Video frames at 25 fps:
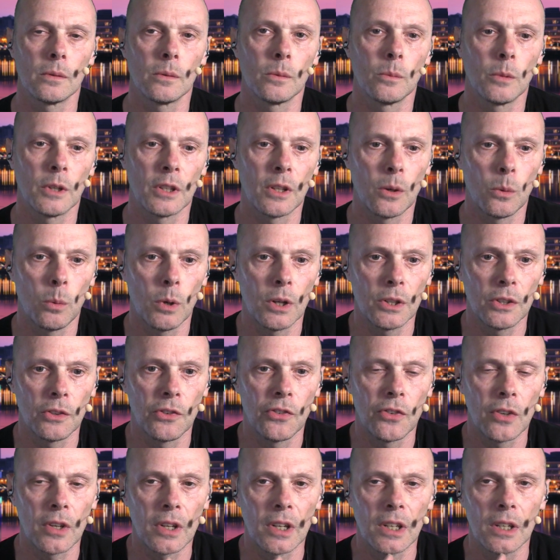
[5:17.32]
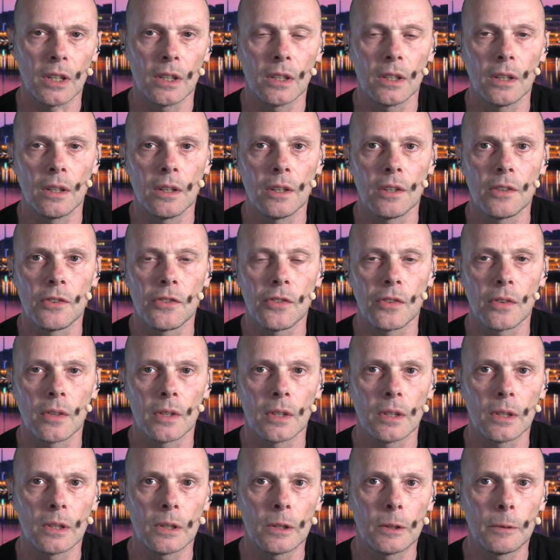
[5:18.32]
what I want to say is,
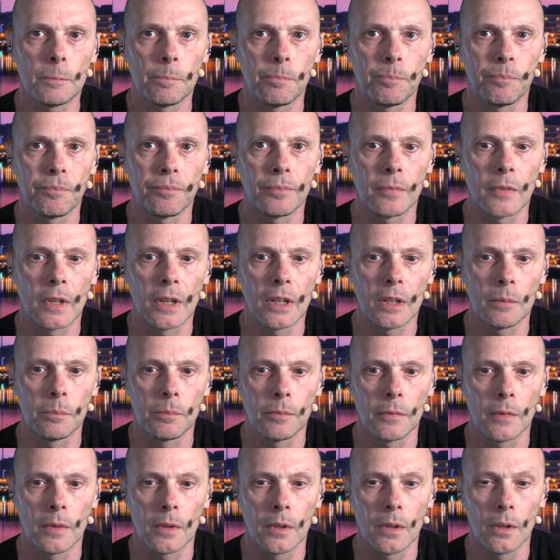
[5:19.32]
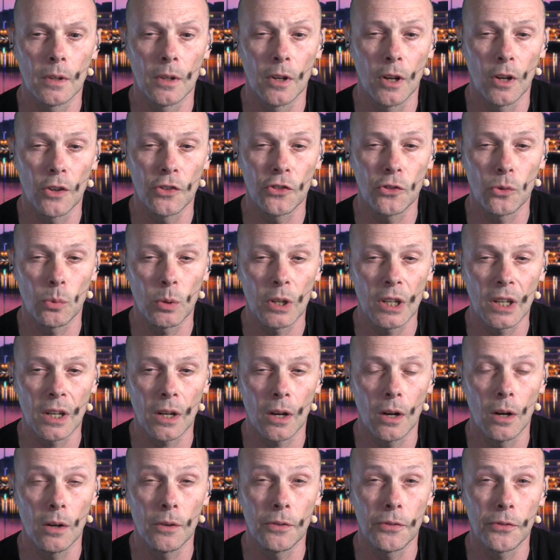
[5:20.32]
yeah, last week
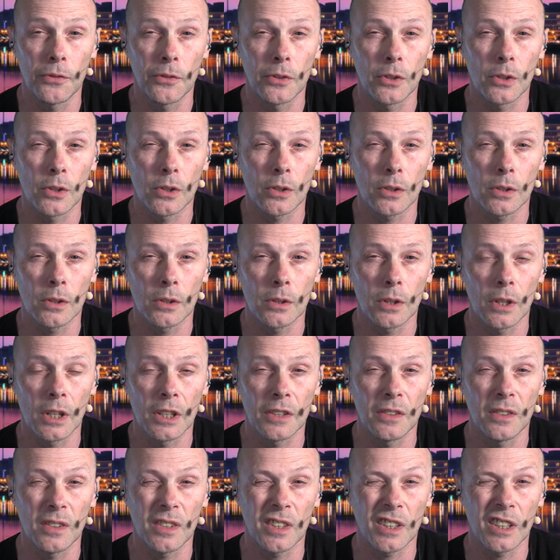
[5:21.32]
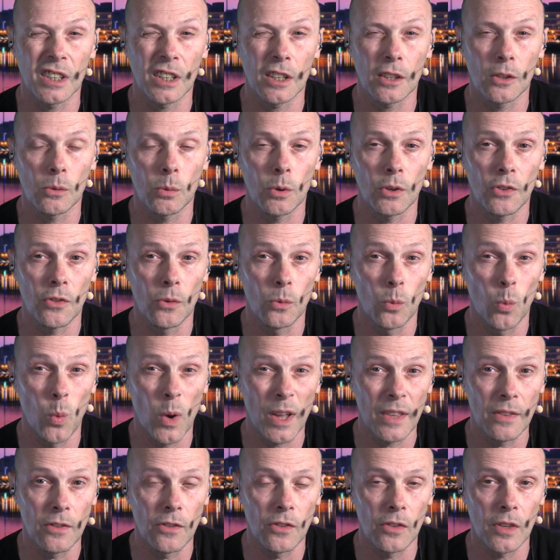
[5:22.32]
after, I think it was on
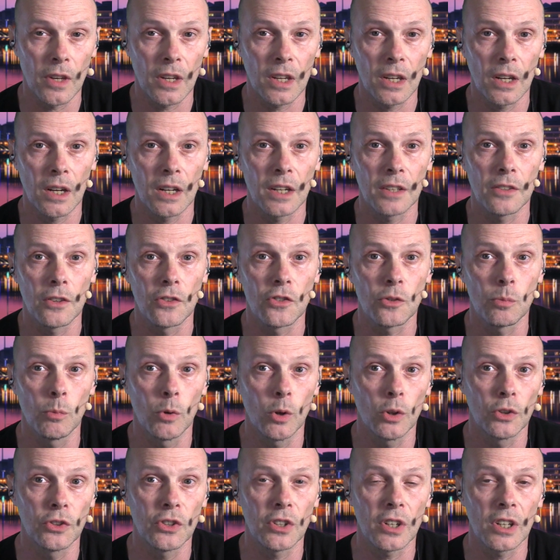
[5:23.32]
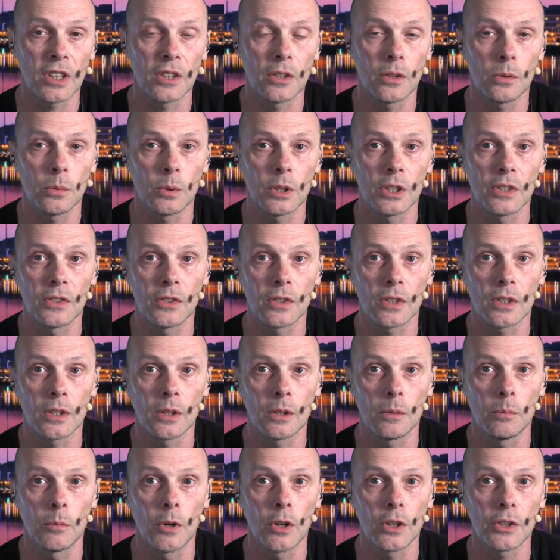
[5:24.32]
Wednesday, I had a small chat with
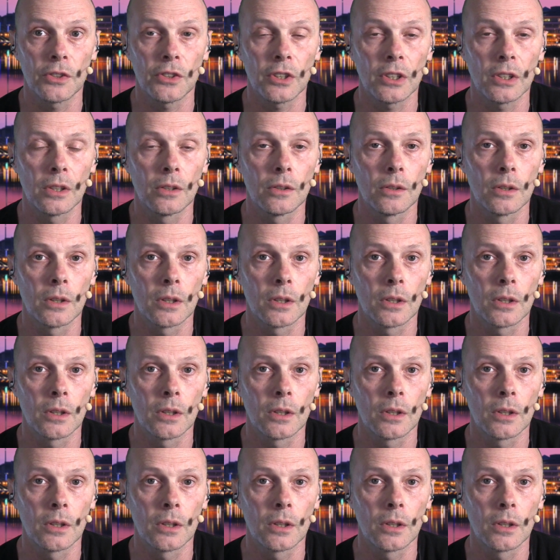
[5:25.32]
Martin